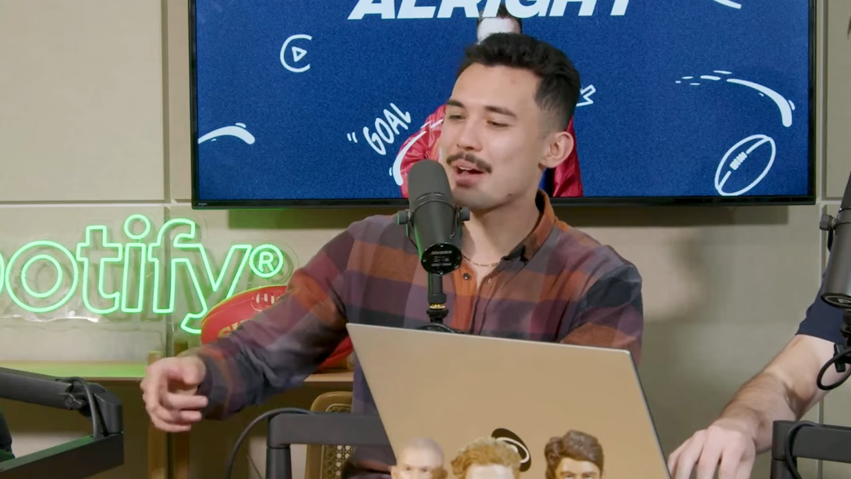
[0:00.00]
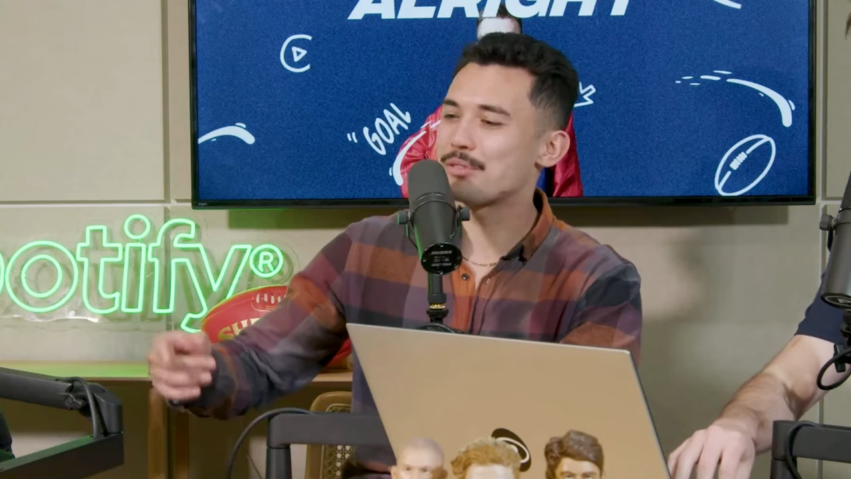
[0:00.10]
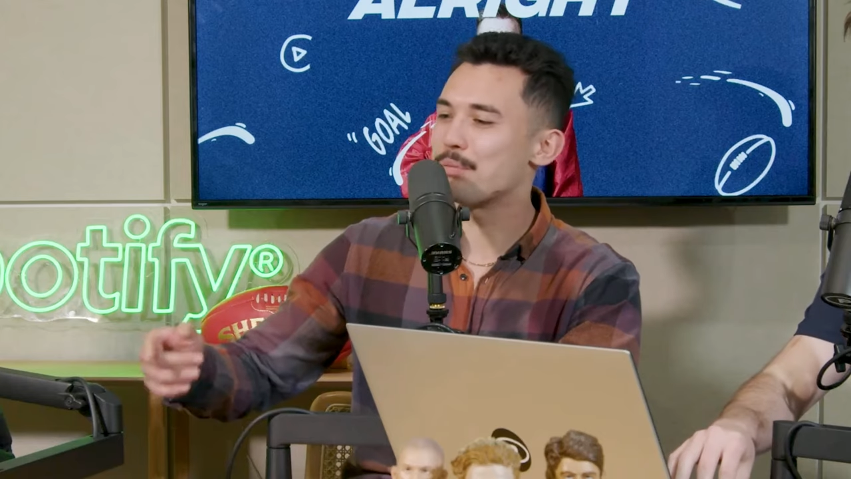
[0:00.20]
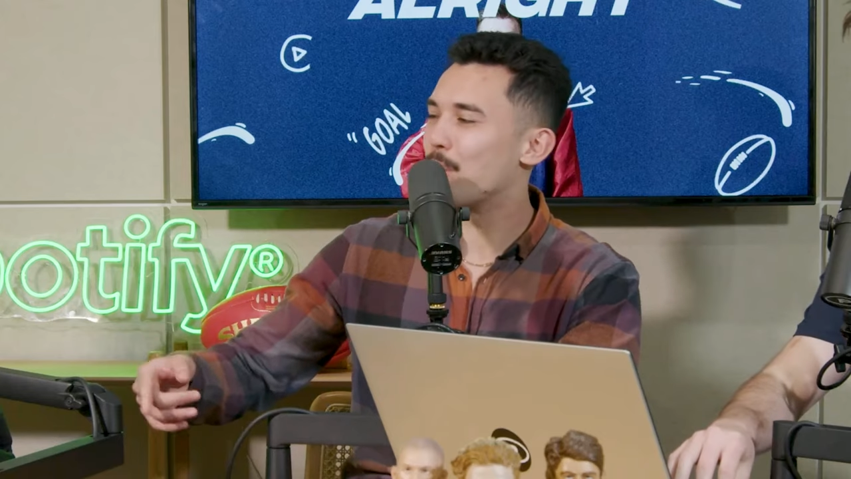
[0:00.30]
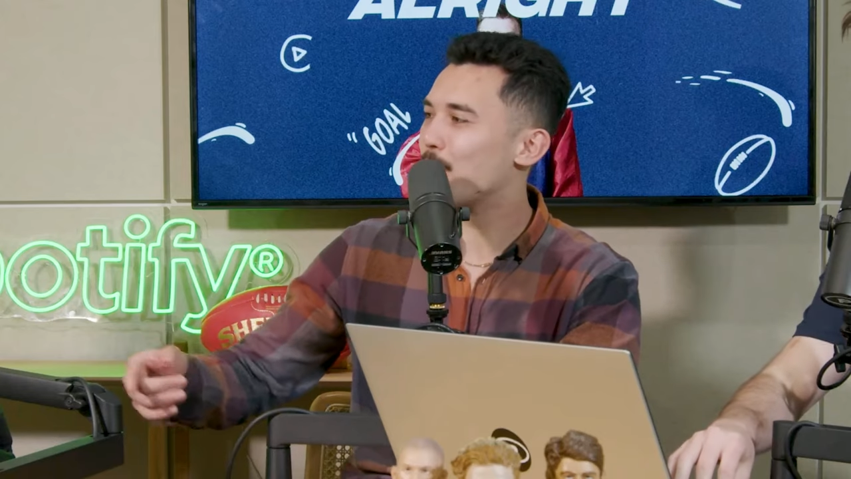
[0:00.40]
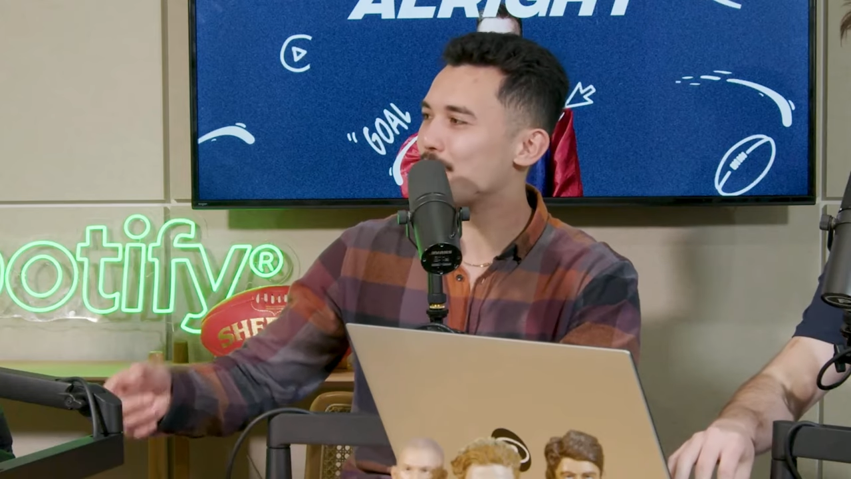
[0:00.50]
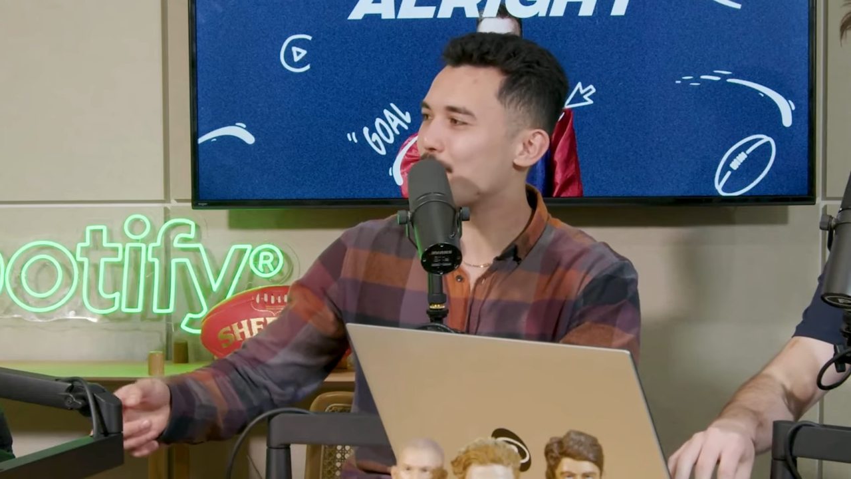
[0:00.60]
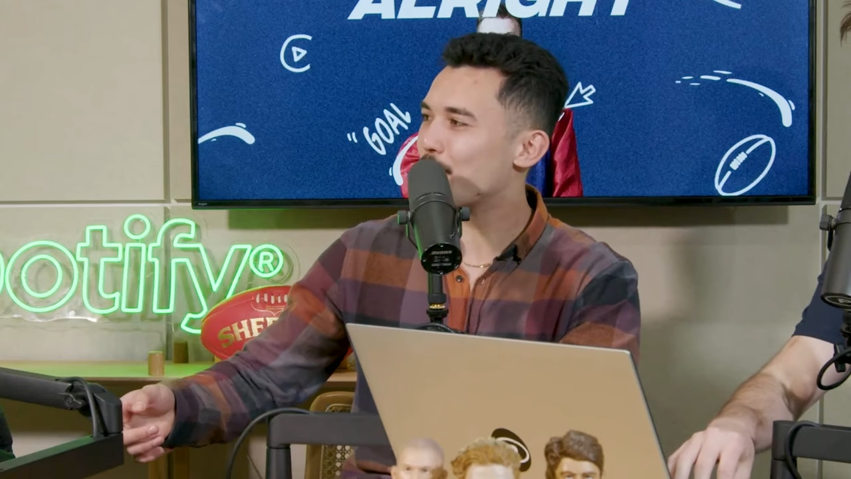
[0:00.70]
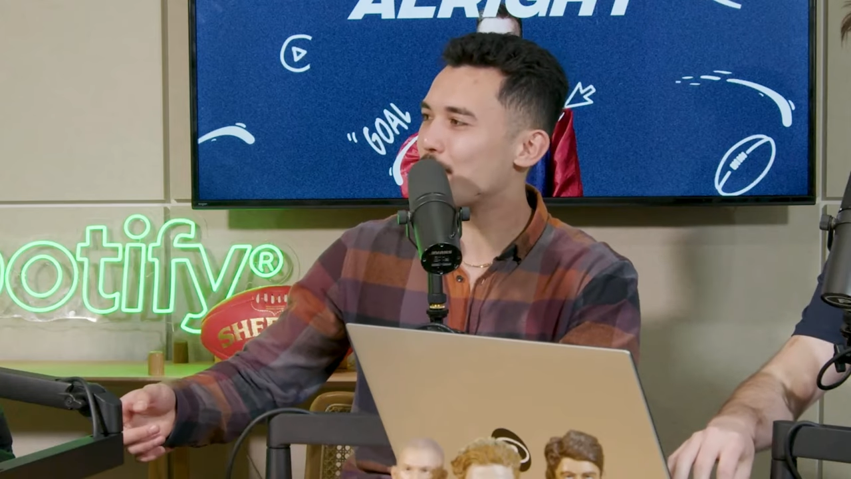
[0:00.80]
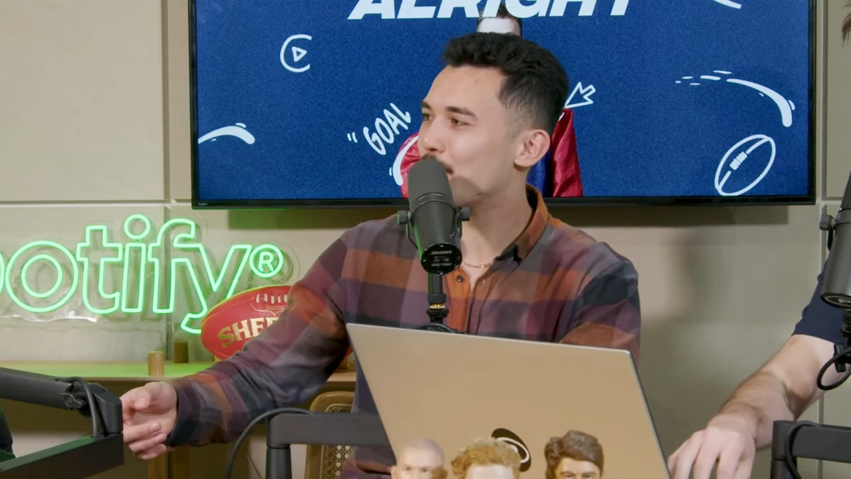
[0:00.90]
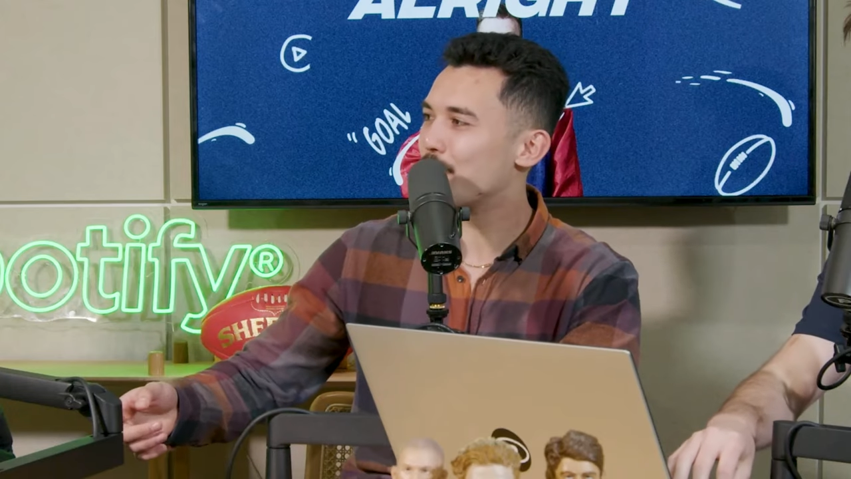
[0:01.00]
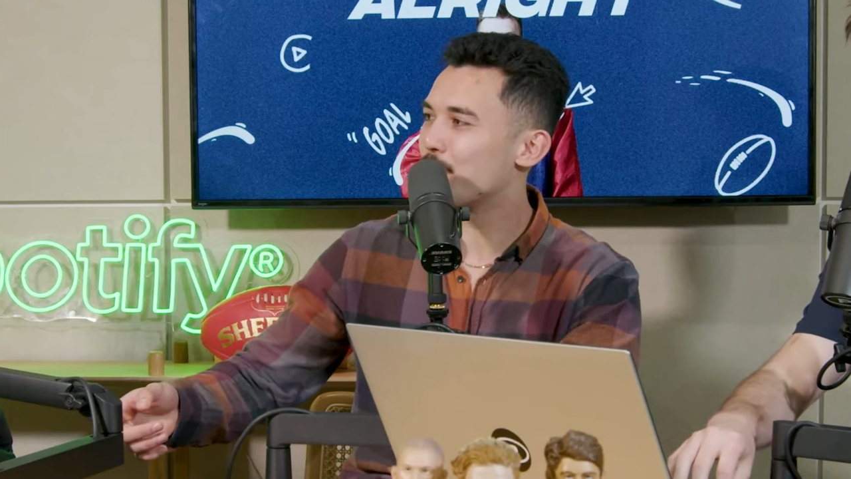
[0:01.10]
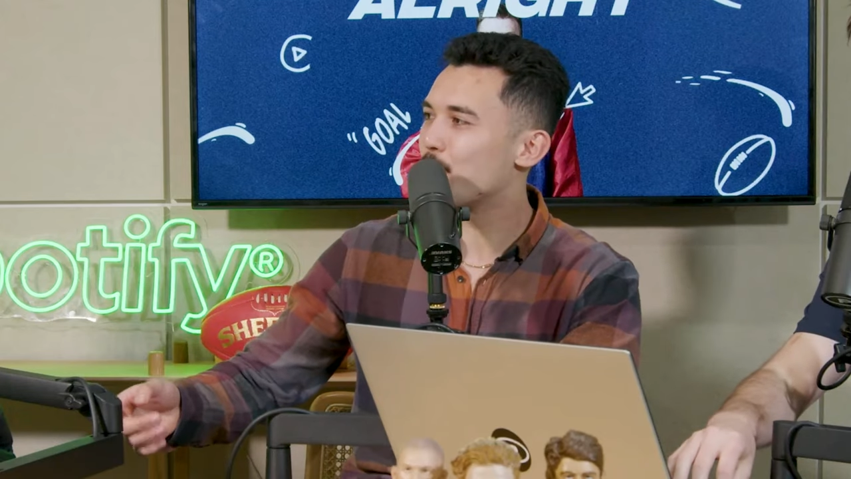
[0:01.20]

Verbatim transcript: up supporting Hawthorn,